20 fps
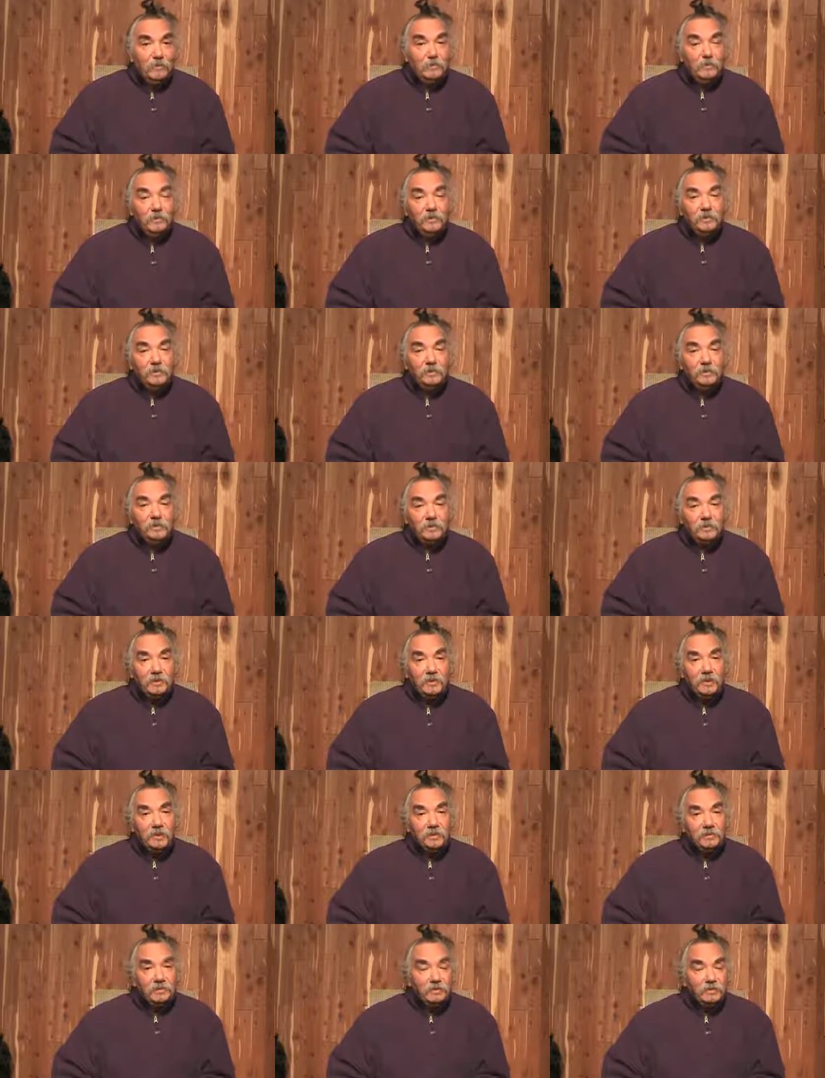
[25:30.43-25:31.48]
Religion and
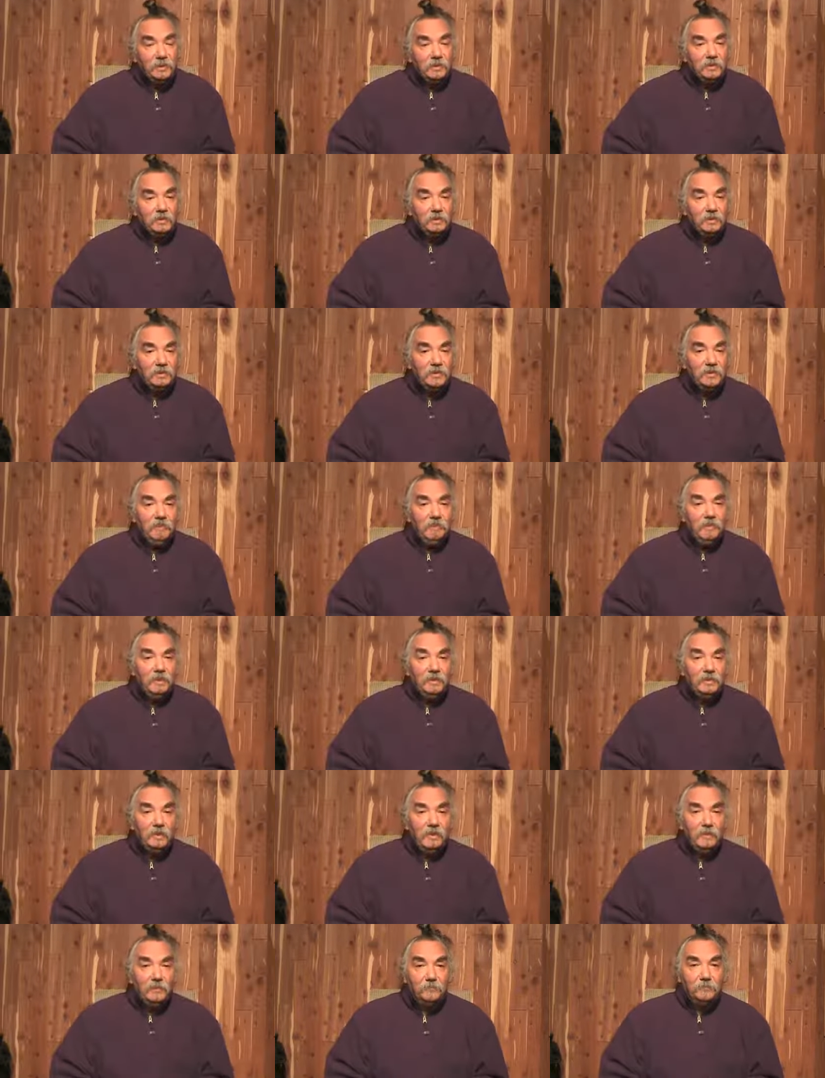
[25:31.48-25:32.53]
science are sharing the same
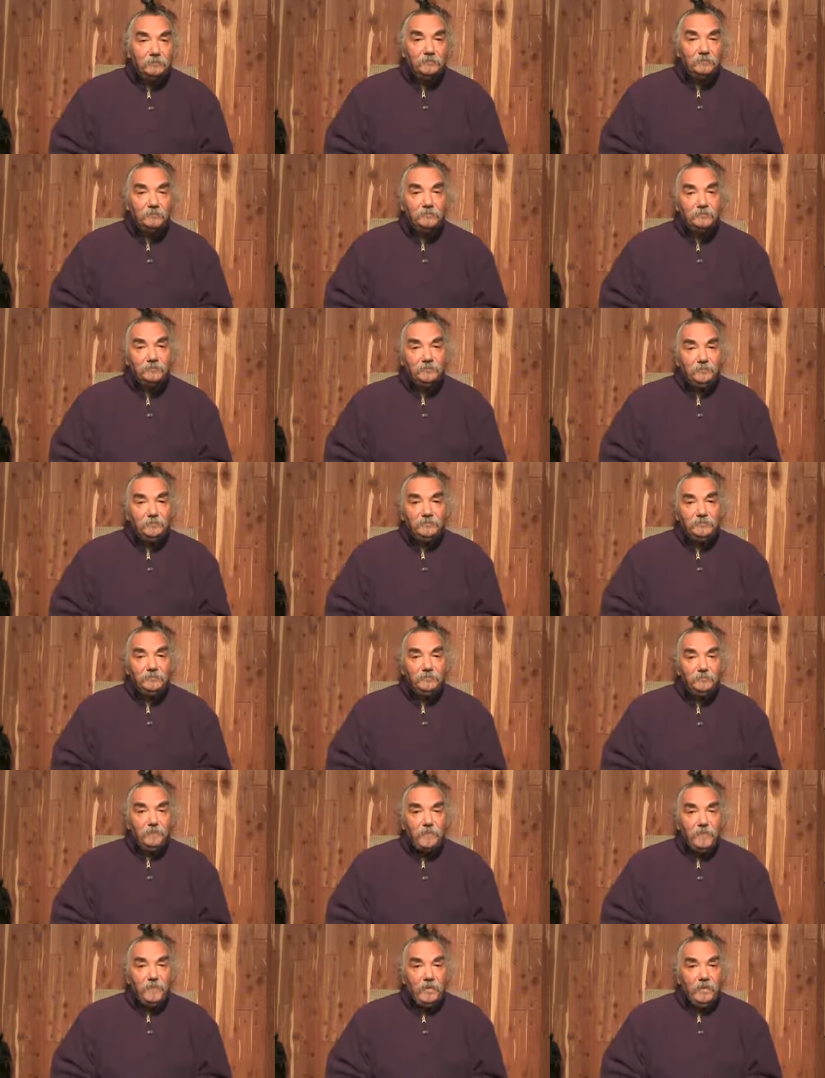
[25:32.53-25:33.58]
bed
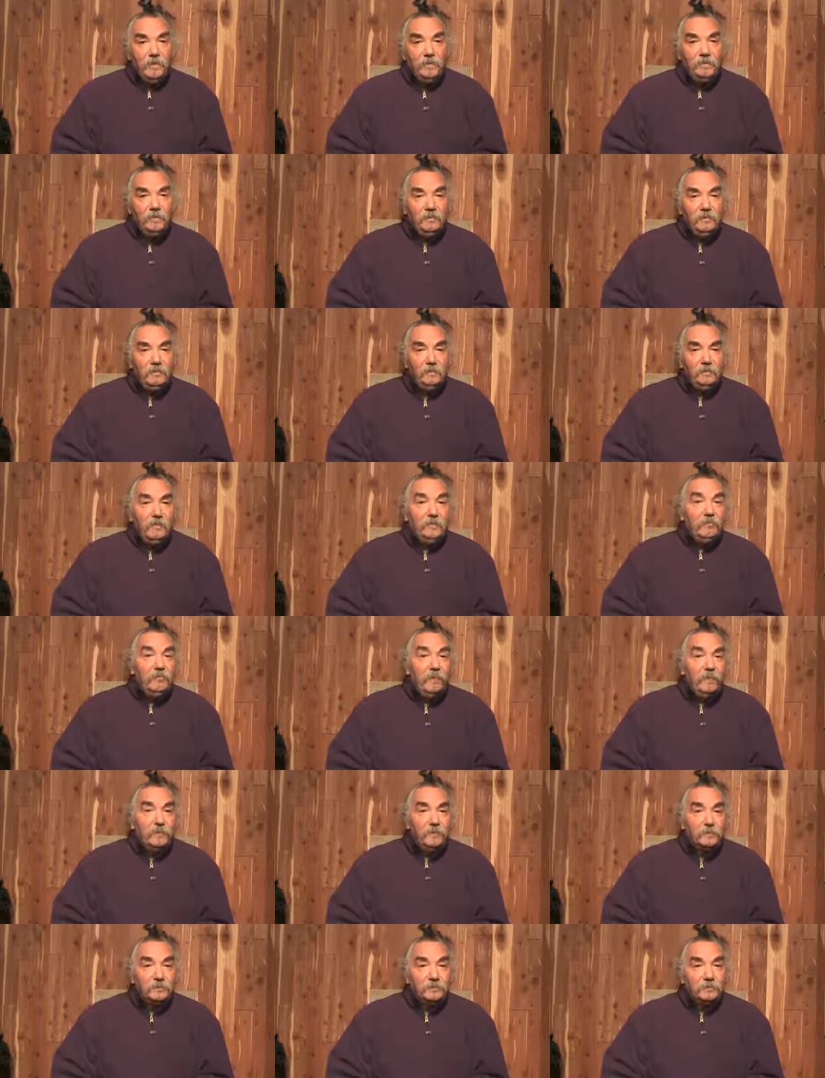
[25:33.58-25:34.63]
now. Right?
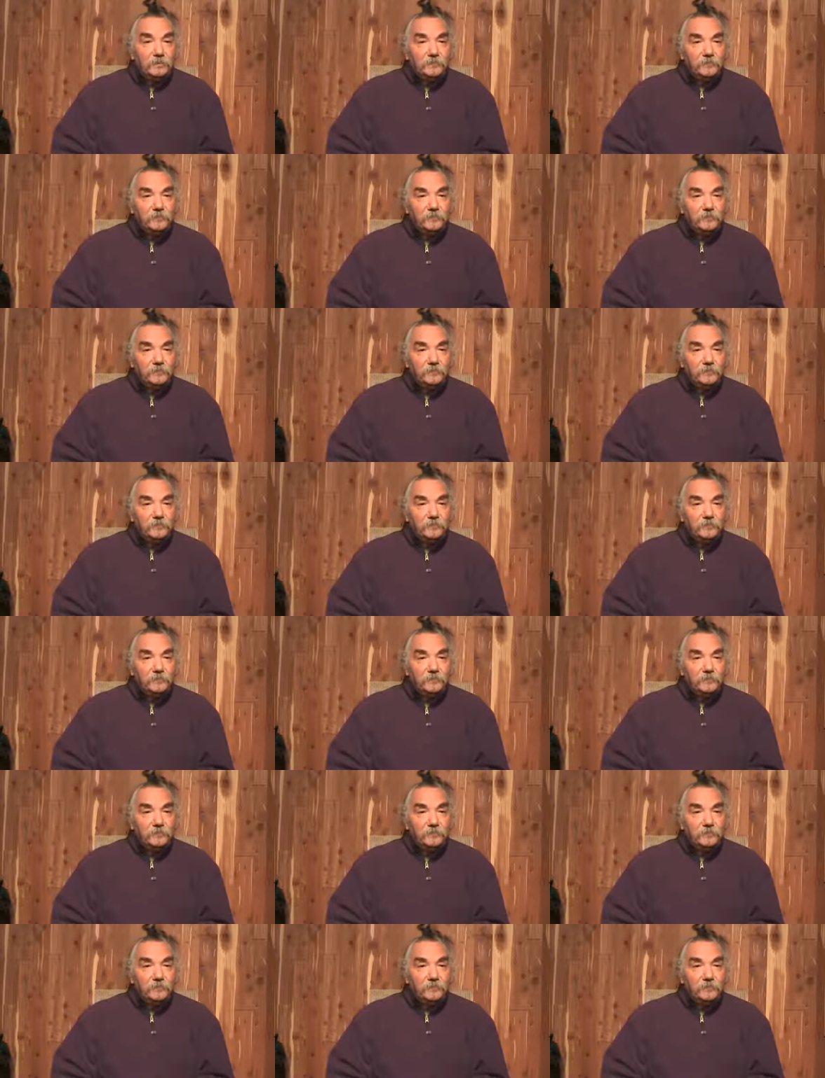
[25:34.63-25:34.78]
Bedfellows,